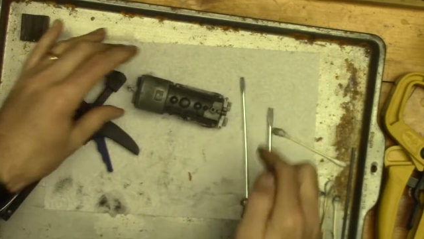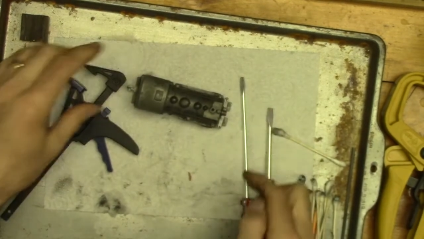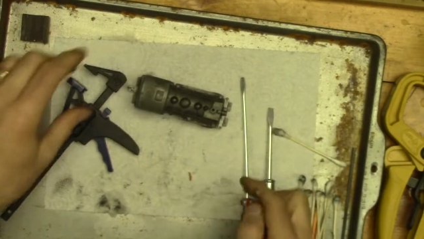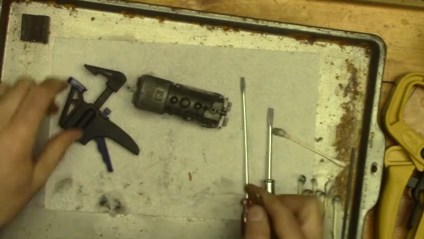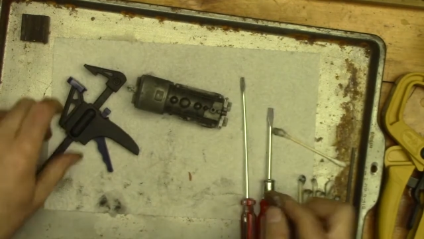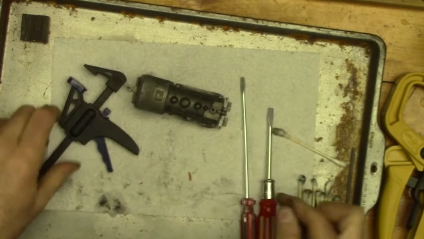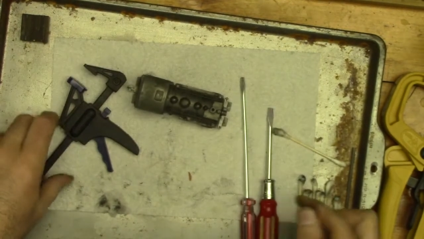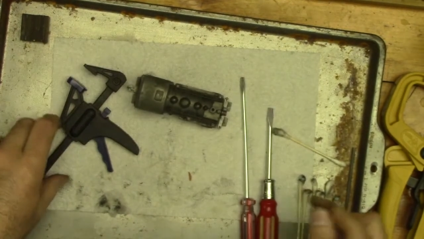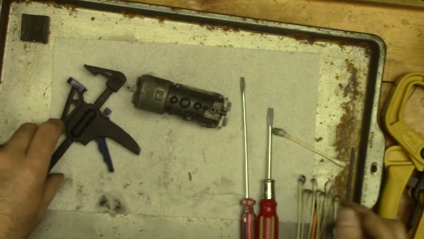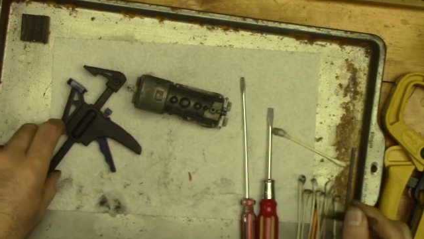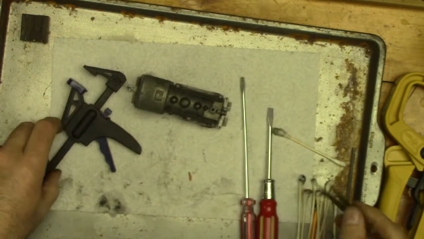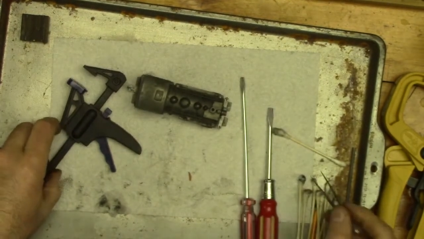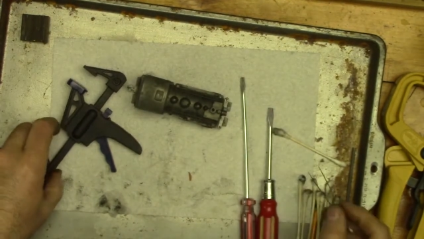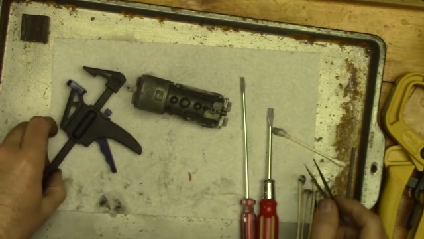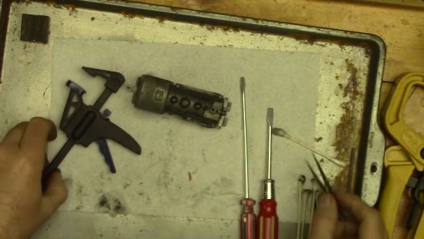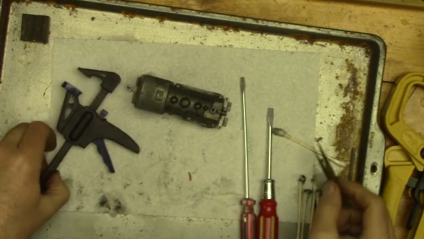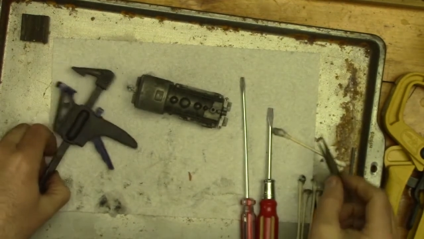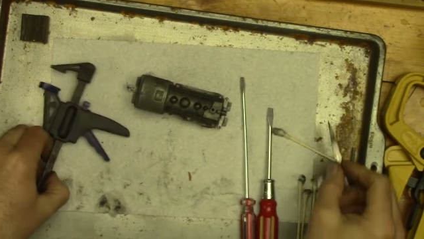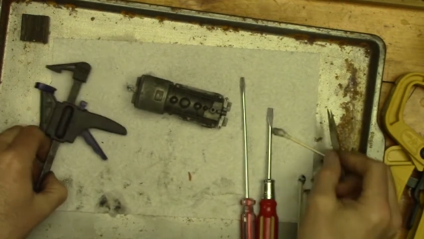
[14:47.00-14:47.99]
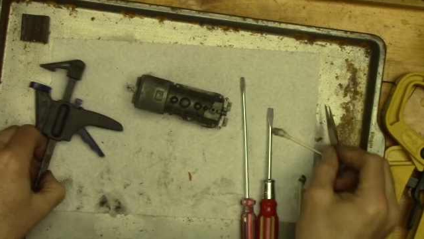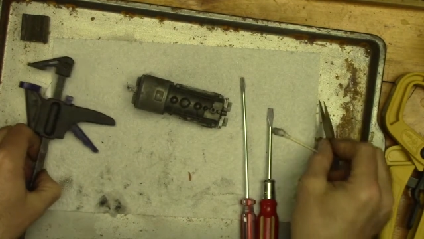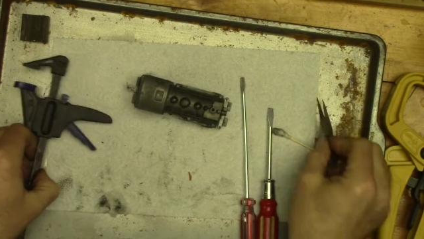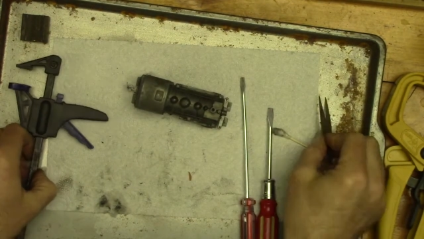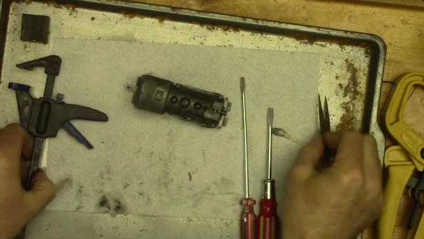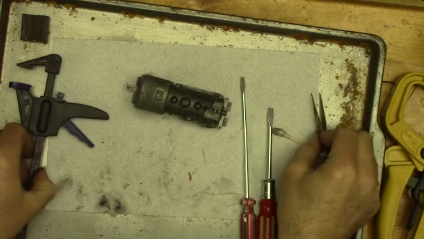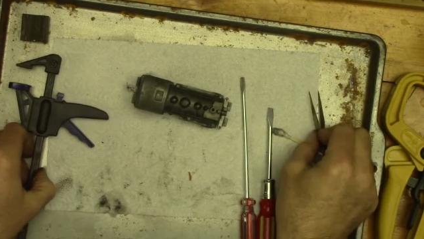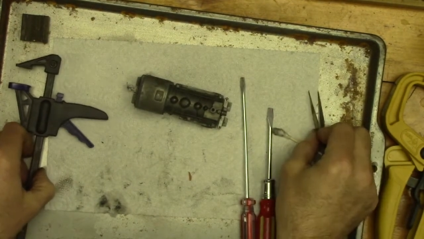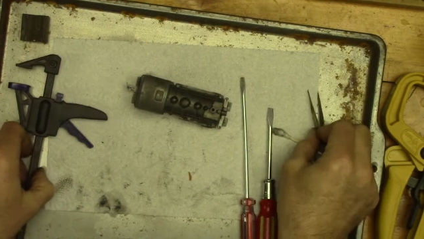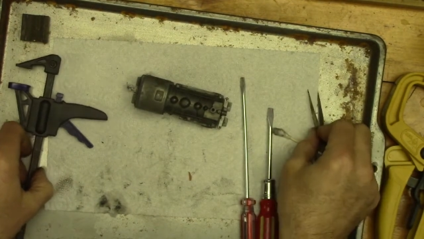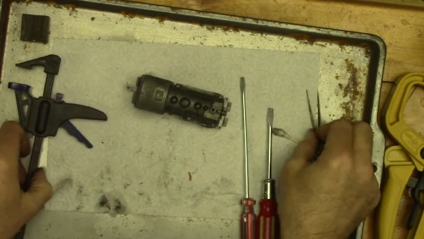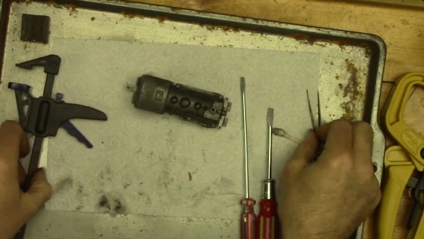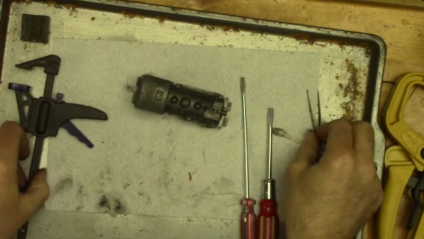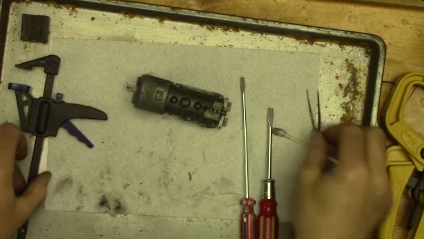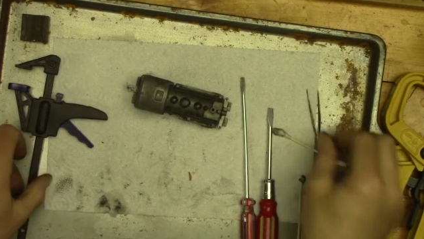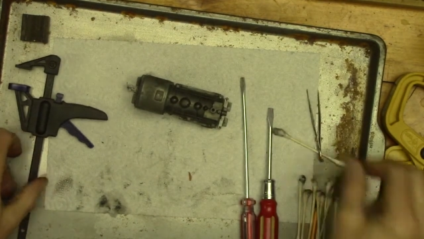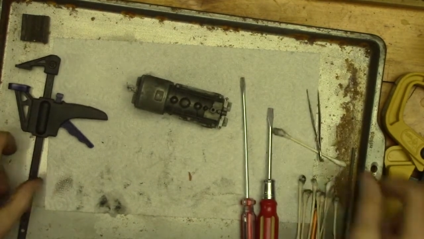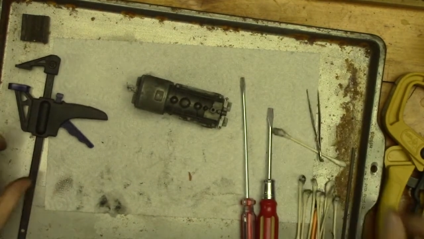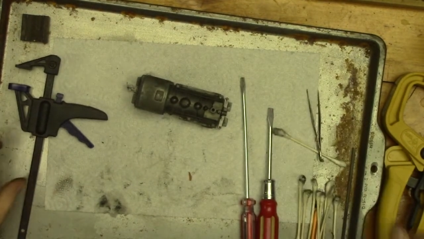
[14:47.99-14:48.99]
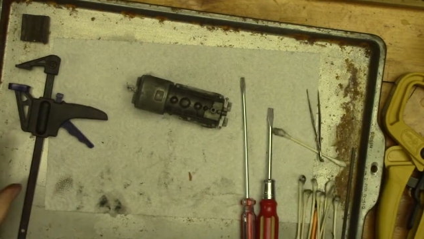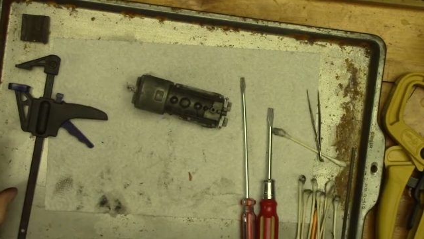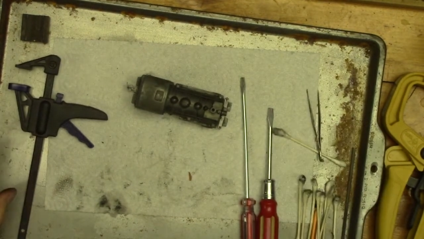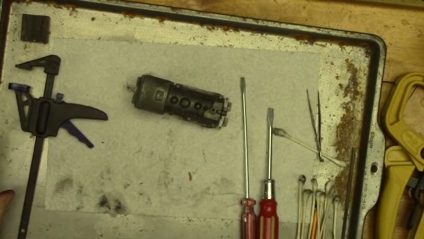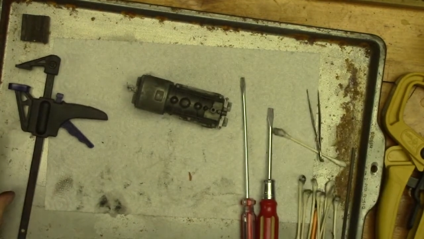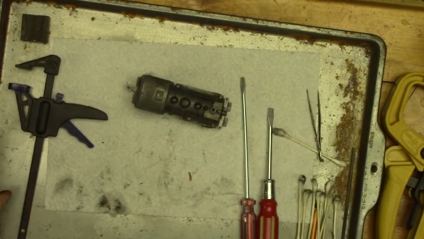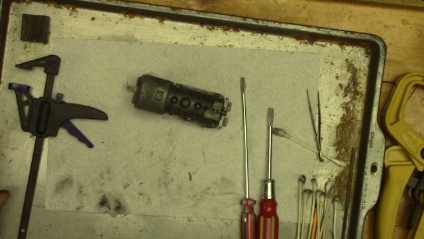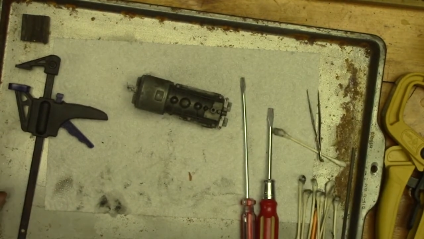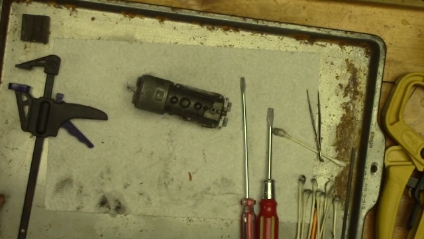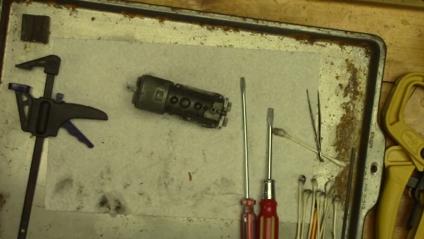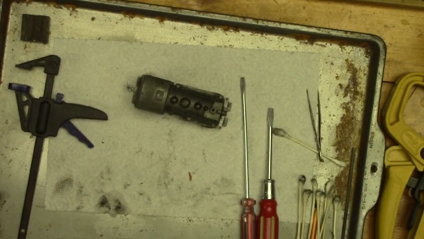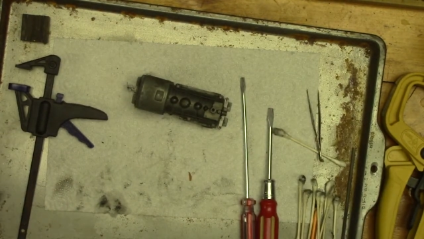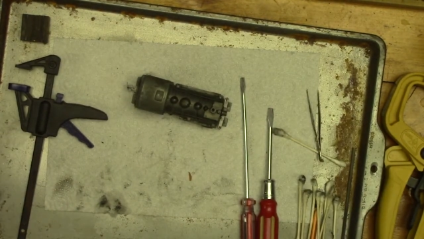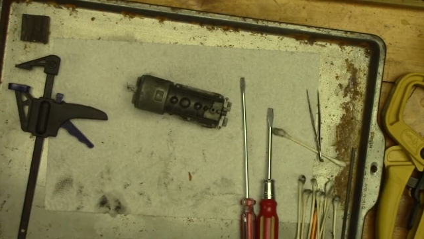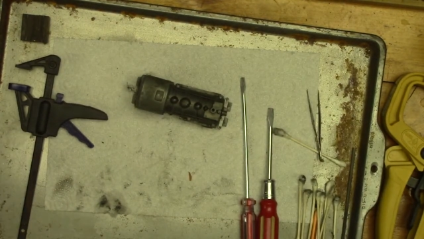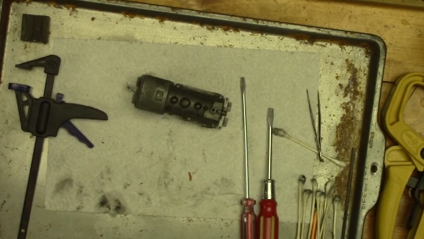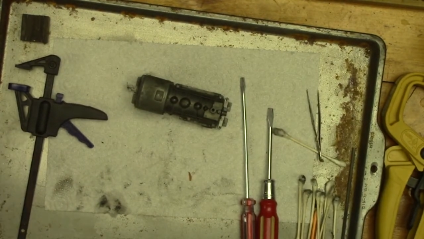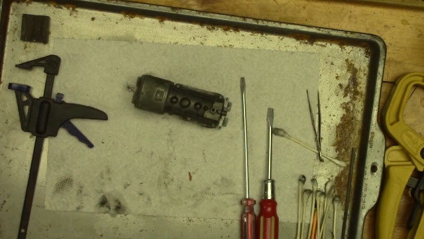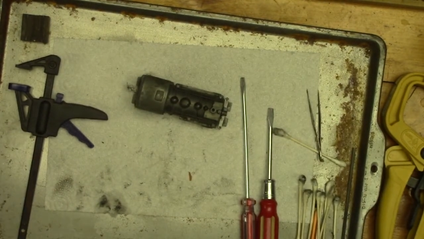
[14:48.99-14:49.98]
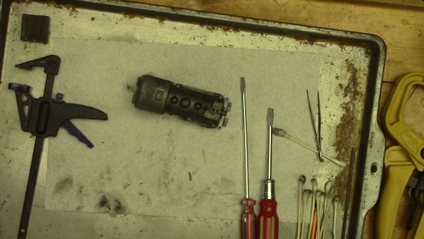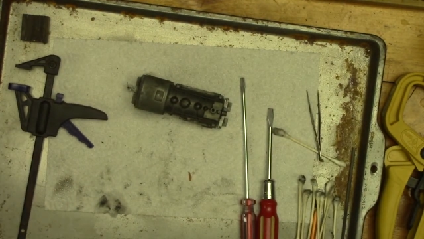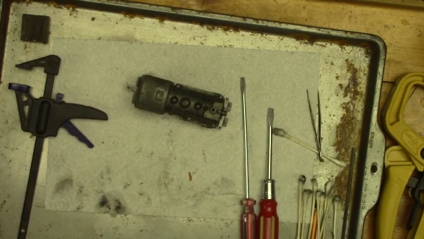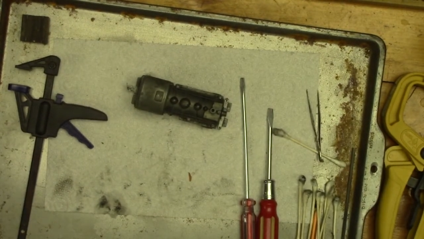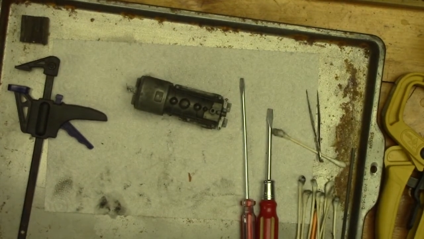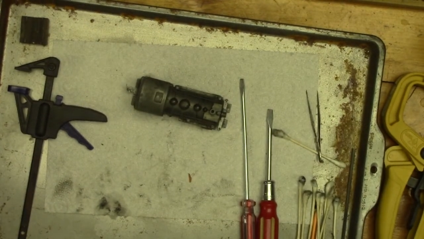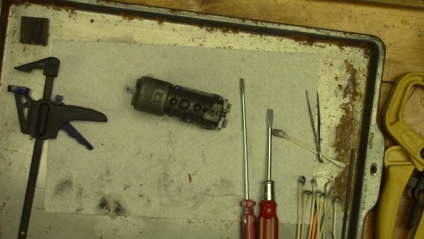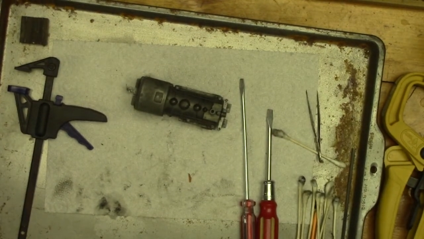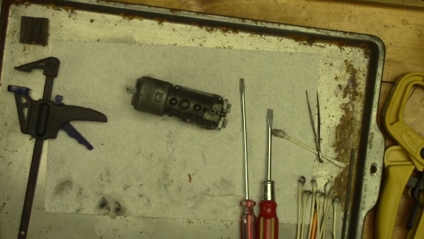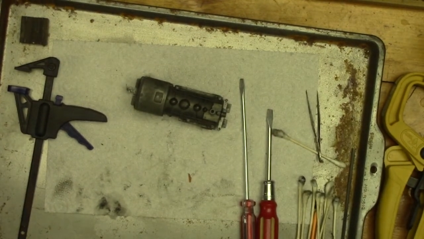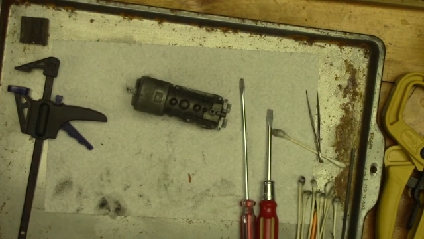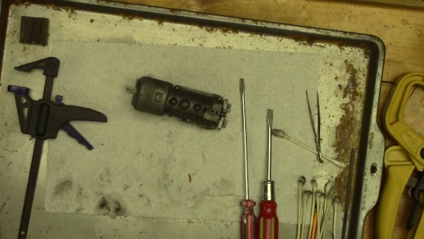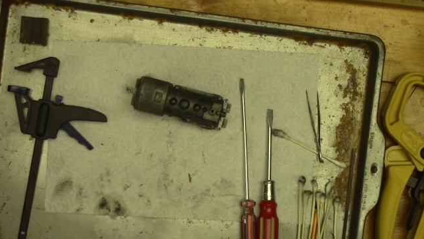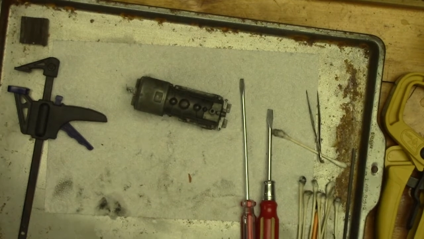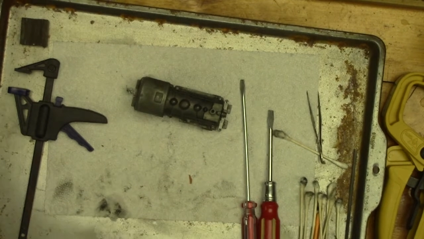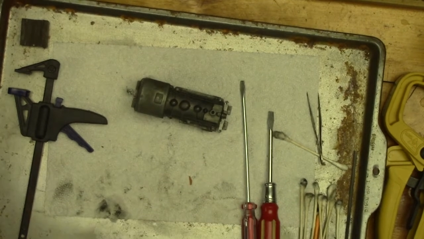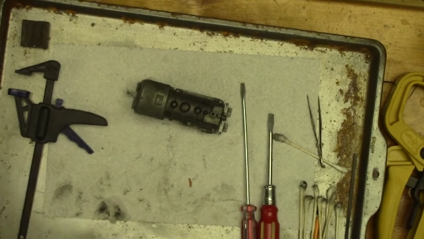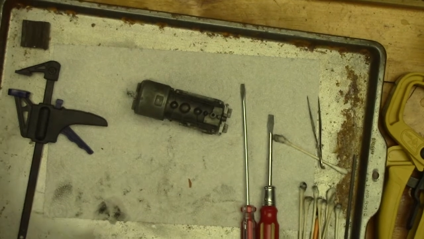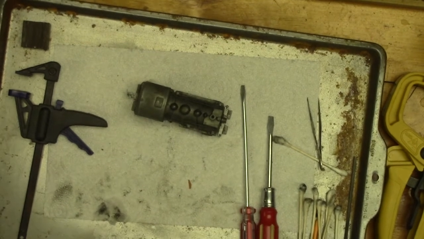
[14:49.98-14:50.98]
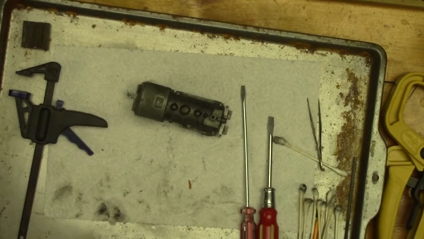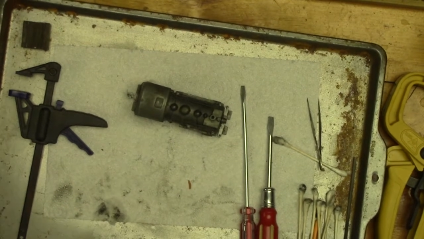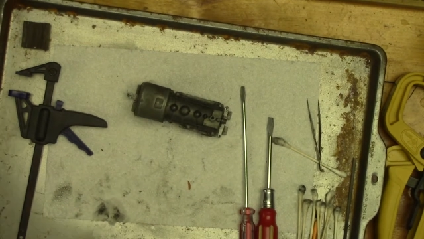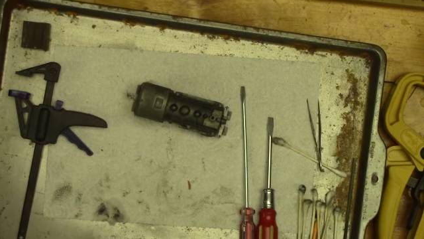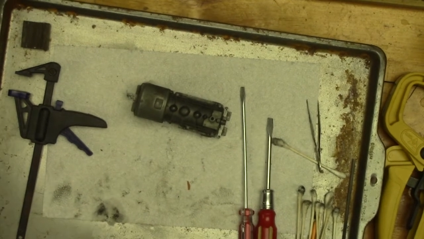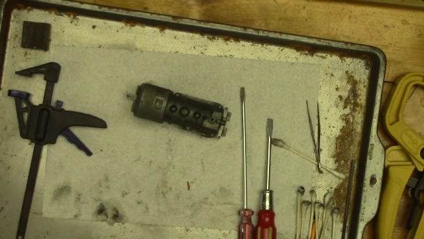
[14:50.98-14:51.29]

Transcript: (no speaker visible)